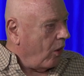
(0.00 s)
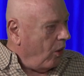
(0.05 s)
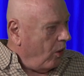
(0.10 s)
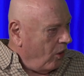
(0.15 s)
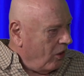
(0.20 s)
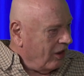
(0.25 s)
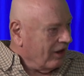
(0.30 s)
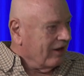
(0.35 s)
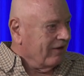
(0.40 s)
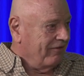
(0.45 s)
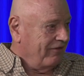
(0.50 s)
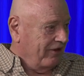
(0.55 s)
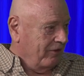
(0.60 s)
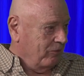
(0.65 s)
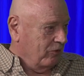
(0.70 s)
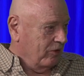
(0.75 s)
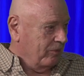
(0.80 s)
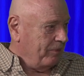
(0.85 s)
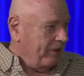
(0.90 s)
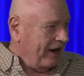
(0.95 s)
All of them
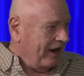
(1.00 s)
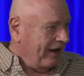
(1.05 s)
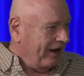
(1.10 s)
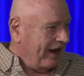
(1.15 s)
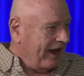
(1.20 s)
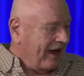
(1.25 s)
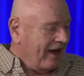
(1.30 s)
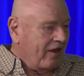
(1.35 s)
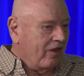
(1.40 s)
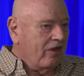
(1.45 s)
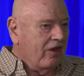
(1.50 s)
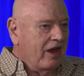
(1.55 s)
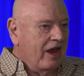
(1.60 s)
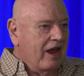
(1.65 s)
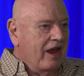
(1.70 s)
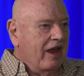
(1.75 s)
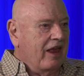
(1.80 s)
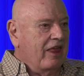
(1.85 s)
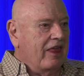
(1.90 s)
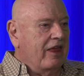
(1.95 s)
were bailed out.
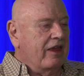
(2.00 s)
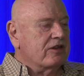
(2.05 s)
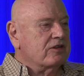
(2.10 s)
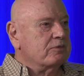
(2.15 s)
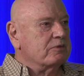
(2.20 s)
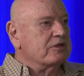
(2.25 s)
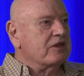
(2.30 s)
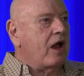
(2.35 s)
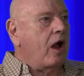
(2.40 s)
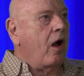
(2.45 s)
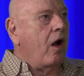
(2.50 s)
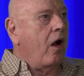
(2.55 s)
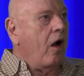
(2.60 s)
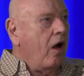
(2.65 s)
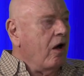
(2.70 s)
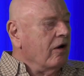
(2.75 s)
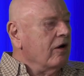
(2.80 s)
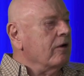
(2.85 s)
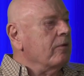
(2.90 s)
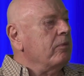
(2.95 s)
This was
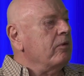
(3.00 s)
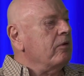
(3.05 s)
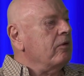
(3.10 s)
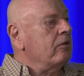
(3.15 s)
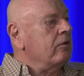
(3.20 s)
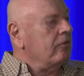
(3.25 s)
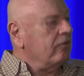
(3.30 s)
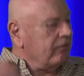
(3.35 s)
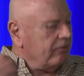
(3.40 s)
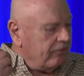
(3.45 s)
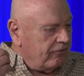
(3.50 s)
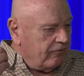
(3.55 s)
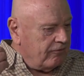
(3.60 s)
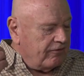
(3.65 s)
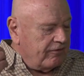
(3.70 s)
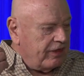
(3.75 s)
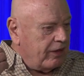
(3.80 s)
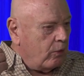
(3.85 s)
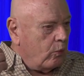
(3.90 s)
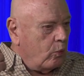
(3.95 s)

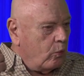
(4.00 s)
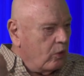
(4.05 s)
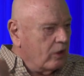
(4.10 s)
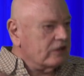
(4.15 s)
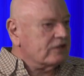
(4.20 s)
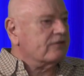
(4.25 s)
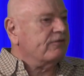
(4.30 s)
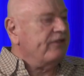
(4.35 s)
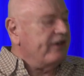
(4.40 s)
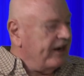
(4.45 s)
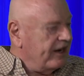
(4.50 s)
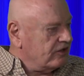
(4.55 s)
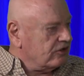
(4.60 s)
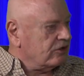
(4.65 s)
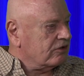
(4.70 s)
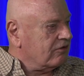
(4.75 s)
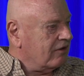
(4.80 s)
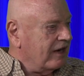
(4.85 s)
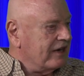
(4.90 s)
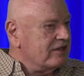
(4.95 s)
the worst financial
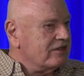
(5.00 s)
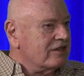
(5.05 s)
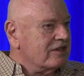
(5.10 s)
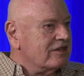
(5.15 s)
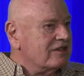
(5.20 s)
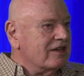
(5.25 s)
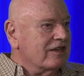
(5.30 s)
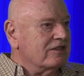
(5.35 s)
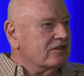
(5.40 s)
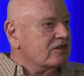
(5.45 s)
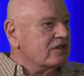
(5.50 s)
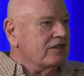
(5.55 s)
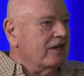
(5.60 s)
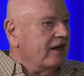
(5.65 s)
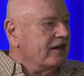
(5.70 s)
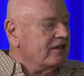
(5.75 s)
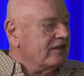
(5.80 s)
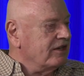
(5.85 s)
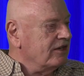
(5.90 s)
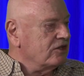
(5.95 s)
crisis since
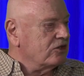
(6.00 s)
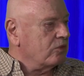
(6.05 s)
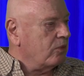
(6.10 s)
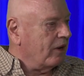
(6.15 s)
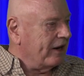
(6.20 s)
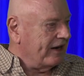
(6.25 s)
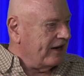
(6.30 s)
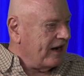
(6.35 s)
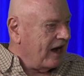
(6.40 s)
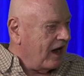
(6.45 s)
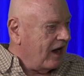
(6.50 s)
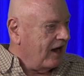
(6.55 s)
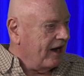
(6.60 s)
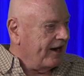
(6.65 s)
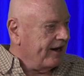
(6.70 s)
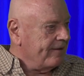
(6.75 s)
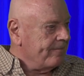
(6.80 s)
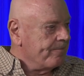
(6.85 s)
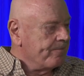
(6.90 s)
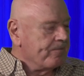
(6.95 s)

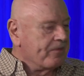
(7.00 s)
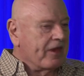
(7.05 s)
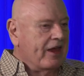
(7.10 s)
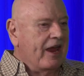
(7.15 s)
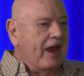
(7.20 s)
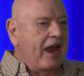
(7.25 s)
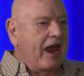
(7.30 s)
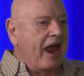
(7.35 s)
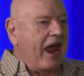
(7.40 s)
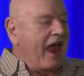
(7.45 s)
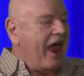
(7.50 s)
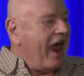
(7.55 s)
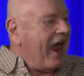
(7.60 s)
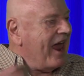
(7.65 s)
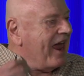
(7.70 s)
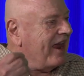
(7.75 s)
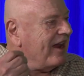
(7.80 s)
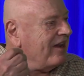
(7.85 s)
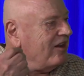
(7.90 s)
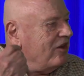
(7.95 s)
1929,
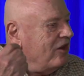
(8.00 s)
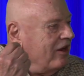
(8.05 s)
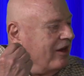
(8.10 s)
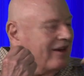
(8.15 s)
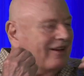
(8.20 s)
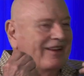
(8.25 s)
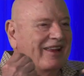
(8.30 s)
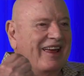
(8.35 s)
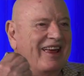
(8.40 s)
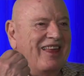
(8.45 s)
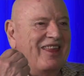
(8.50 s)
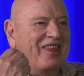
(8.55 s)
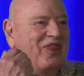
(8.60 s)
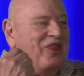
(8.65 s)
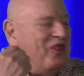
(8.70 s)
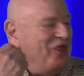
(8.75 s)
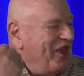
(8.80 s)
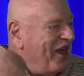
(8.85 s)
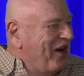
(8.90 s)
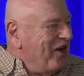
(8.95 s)
and
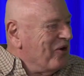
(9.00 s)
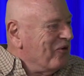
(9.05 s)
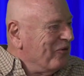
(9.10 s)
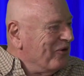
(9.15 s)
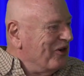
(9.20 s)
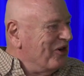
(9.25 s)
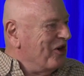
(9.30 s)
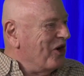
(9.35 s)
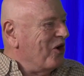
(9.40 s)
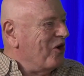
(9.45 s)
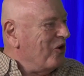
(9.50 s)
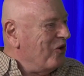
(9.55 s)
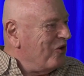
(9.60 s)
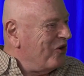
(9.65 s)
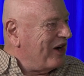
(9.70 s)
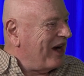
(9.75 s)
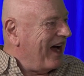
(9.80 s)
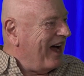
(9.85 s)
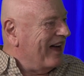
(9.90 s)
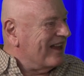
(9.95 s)
there were no
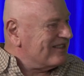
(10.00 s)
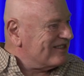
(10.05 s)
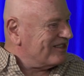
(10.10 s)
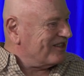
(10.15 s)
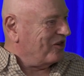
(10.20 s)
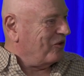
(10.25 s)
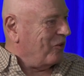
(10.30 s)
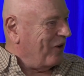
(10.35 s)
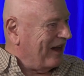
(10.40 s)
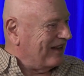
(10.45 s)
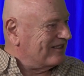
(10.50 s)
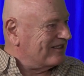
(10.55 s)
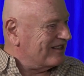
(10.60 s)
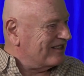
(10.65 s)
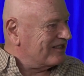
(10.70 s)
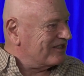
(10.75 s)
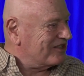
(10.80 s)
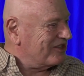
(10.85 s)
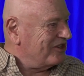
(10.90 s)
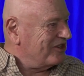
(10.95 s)

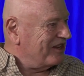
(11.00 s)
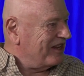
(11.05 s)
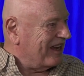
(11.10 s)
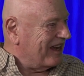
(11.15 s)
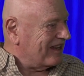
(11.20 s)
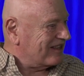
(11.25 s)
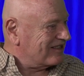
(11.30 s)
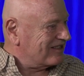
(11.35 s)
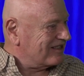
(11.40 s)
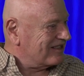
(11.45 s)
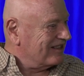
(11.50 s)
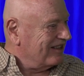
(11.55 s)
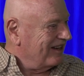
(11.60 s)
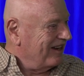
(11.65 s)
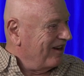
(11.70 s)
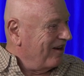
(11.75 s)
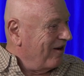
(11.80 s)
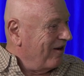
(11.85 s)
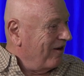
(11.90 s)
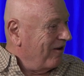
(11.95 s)
consequences to this
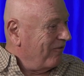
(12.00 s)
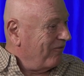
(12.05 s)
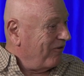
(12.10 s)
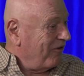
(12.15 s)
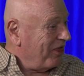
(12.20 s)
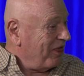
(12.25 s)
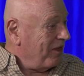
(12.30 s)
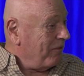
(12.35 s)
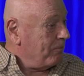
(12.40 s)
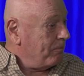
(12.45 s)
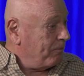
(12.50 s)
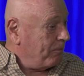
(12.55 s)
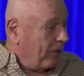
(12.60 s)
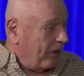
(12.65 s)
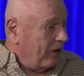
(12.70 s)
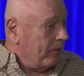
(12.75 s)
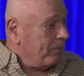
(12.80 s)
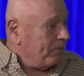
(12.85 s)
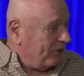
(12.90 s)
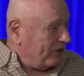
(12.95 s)
for the
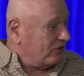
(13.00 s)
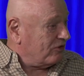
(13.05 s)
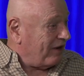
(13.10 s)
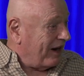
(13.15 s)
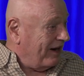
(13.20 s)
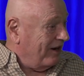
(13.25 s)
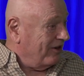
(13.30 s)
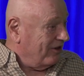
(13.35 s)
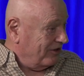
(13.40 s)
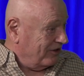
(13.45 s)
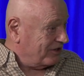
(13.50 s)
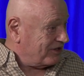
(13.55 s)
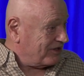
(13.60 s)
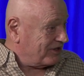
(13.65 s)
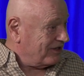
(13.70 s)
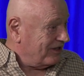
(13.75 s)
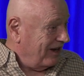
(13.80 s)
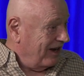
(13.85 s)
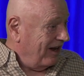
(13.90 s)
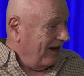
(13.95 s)

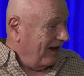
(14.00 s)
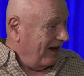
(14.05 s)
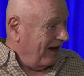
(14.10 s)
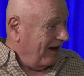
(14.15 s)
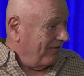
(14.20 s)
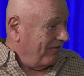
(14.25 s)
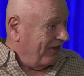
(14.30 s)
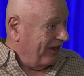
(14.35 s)
perpetrators of